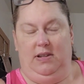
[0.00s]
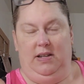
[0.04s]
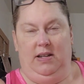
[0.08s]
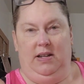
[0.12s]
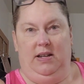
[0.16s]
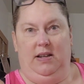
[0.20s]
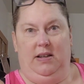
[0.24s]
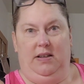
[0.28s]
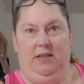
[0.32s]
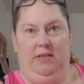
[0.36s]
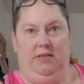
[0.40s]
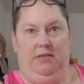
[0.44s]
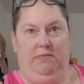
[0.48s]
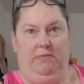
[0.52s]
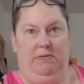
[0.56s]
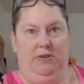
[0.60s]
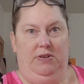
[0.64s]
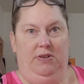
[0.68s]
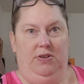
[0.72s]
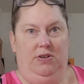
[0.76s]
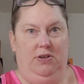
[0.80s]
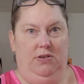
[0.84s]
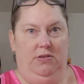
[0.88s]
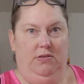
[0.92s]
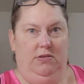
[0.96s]
I got
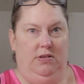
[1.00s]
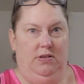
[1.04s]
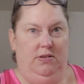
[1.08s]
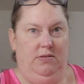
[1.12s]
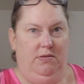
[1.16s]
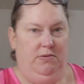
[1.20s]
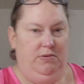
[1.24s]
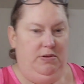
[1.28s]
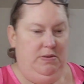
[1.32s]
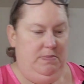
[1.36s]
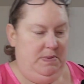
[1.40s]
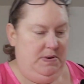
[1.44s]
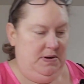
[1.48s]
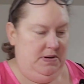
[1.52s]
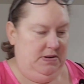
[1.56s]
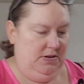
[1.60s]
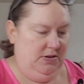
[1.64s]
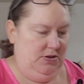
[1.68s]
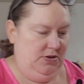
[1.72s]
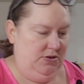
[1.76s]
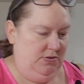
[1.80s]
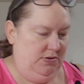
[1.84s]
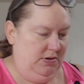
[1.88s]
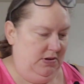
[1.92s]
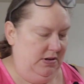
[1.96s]
three shirts and three
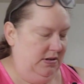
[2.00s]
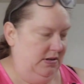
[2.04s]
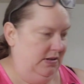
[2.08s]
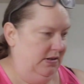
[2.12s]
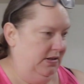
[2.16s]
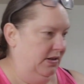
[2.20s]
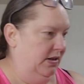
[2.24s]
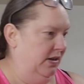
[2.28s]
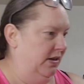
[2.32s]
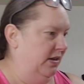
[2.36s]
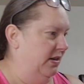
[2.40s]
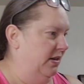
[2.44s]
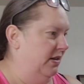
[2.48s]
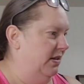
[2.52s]
pairs of shorts.